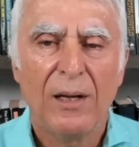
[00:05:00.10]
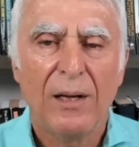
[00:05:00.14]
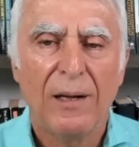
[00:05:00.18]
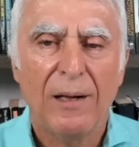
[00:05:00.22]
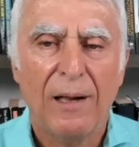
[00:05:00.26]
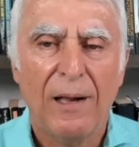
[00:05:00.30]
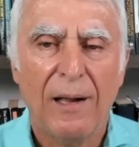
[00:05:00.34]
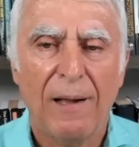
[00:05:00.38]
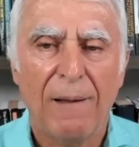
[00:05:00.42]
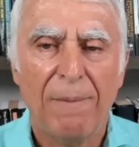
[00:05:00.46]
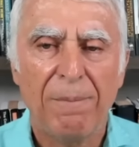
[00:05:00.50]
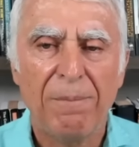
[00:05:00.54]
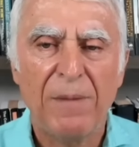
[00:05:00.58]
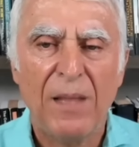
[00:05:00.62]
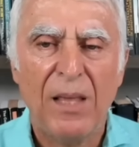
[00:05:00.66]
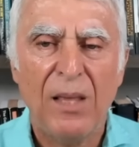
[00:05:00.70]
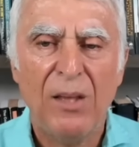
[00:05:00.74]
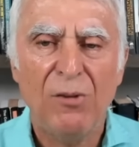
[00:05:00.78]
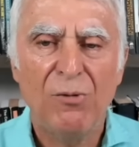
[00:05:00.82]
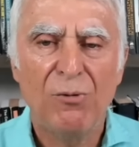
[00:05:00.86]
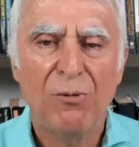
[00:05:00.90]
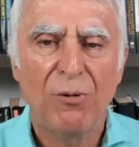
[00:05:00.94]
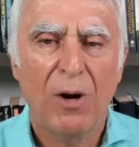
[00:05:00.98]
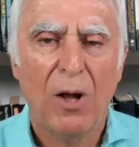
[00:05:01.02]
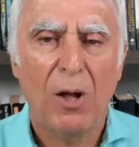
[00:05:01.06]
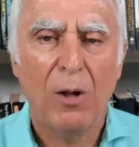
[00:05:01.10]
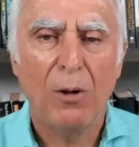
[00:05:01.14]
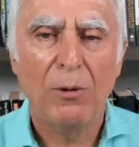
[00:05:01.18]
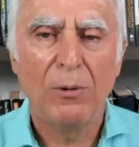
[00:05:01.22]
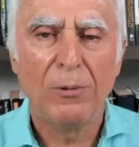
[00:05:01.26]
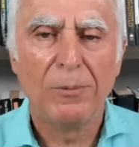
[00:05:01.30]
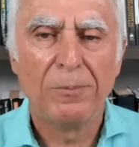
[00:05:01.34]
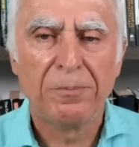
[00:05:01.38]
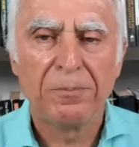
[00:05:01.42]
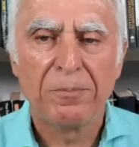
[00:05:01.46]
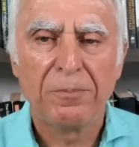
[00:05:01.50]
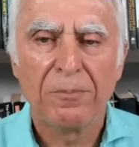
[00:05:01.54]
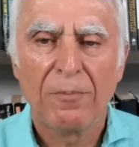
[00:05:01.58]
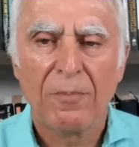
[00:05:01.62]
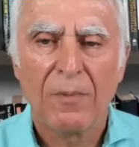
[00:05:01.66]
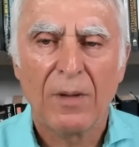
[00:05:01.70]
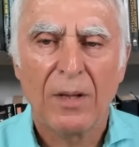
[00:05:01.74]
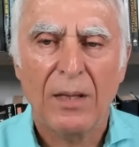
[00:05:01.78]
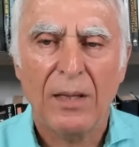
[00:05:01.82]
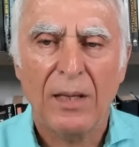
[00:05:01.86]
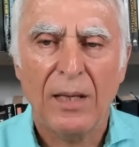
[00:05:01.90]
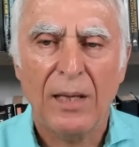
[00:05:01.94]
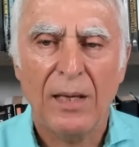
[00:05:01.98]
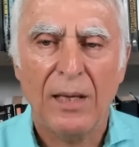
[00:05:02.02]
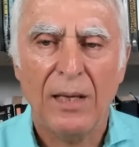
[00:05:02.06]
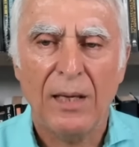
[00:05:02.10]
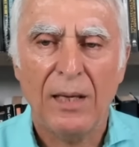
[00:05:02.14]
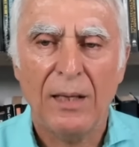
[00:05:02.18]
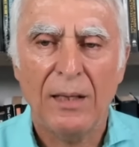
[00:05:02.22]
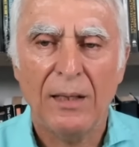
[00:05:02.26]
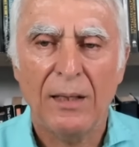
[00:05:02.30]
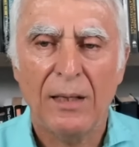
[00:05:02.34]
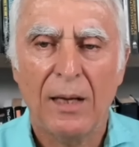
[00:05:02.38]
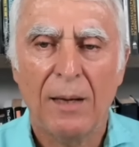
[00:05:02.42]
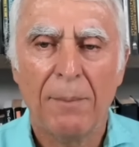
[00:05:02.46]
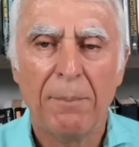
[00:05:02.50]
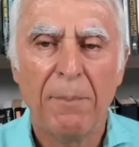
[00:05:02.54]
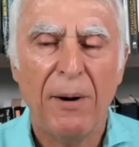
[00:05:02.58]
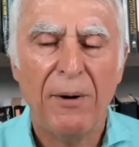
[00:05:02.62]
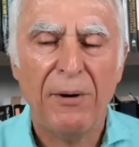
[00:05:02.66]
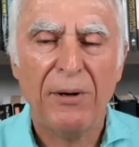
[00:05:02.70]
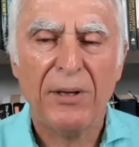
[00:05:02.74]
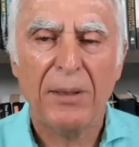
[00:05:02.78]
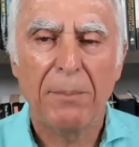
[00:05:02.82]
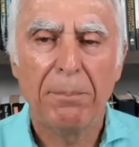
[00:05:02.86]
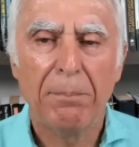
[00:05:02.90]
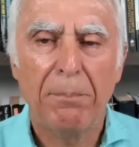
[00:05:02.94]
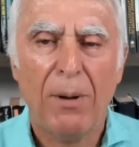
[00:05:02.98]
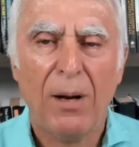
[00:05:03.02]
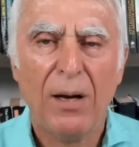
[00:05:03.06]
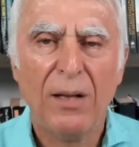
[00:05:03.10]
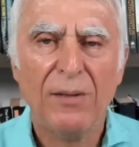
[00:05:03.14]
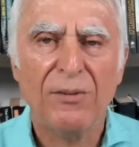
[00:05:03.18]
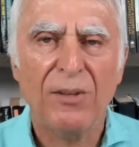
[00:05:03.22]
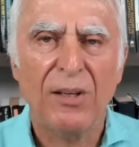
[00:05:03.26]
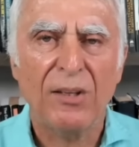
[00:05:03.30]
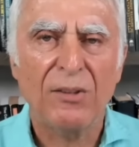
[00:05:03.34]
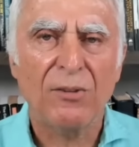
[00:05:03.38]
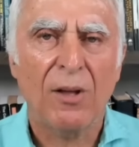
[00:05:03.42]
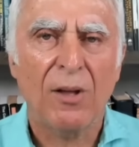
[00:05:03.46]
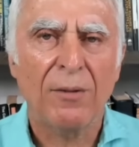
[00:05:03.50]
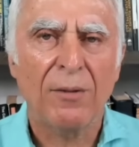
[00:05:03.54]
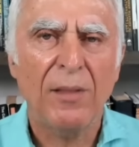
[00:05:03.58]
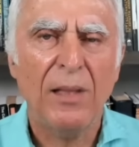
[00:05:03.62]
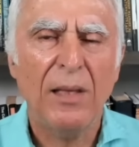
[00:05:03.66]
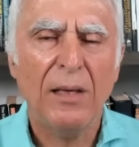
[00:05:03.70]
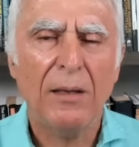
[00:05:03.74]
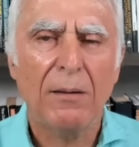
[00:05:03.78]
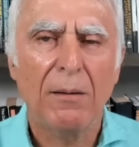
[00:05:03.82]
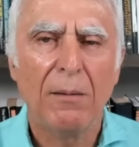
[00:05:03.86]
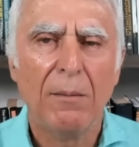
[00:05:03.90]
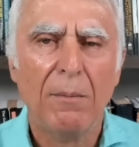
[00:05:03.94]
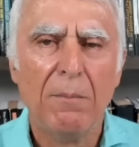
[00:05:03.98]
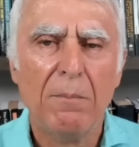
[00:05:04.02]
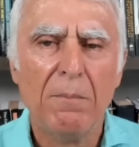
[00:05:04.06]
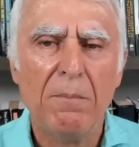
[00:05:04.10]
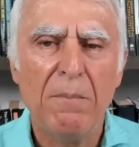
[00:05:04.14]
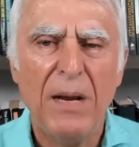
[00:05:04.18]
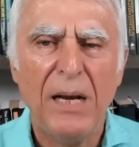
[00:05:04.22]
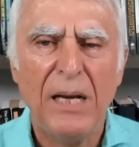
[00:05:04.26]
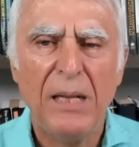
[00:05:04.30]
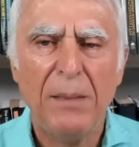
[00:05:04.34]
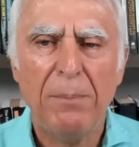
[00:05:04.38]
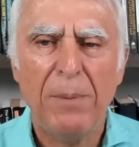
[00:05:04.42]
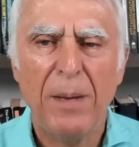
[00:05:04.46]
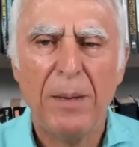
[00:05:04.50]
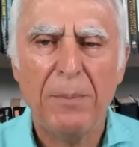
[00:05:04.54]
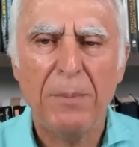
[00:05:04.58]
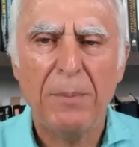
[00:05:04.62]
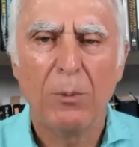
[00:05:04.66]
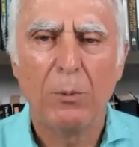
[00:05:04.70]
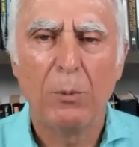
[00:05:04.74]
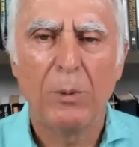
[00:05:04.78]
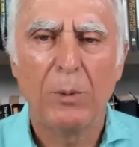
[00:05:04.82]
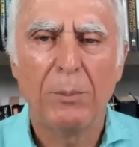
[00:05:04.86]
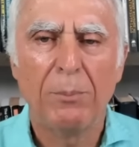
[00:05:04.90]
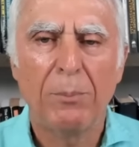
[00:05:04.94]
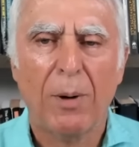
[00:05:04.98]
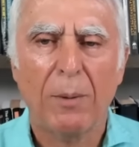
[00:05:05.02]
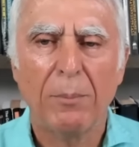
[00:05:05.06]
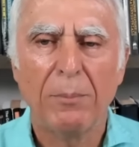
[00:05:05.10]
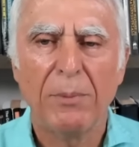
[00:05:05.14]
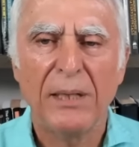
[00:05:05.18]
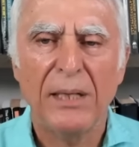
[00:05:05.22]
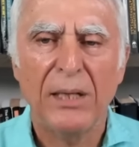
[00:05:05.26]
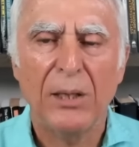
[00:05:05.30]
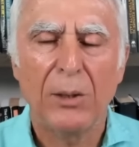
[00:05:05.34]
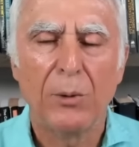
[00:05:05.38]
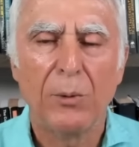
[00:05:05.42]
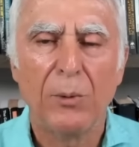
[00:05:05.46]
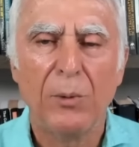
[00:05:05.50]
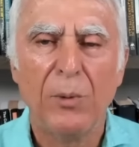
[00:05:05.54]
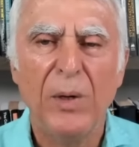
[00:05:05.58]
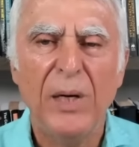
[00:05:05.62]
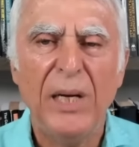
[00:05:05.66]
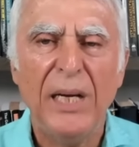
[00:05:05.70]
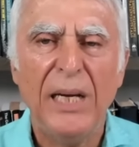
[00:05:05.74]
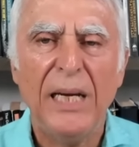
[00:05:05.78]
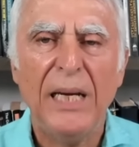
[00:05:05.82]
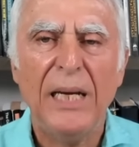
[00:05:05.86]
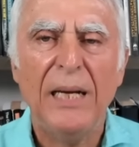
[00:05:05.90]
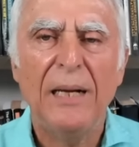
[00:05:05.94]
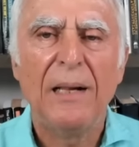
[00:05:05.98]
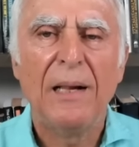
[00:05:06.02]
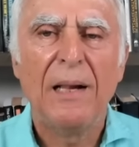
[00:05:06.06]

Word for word: uh, his role in American politics. I think many people would probably agree